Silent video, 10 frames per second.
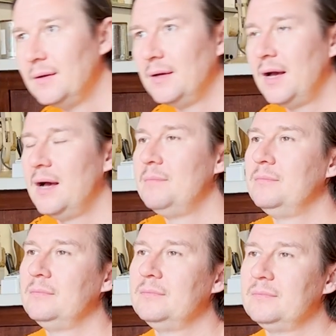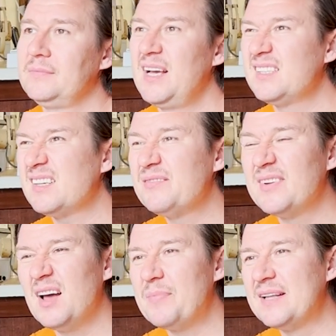
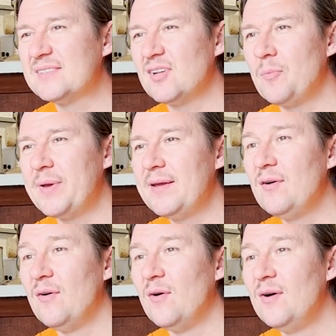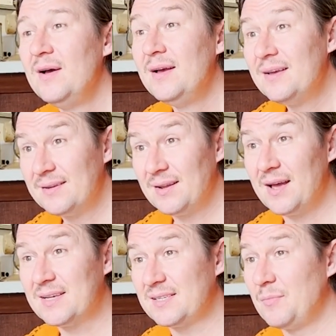Something like being sloppy, or
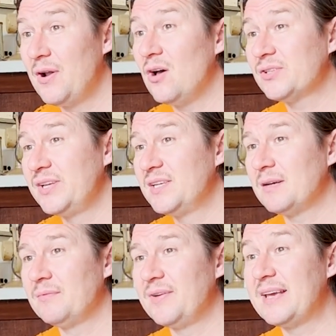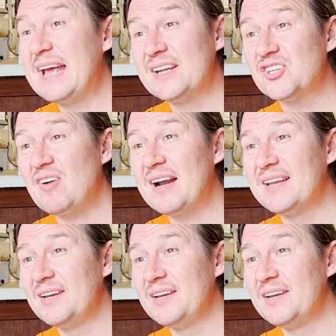like someone asking you something, getting distracted.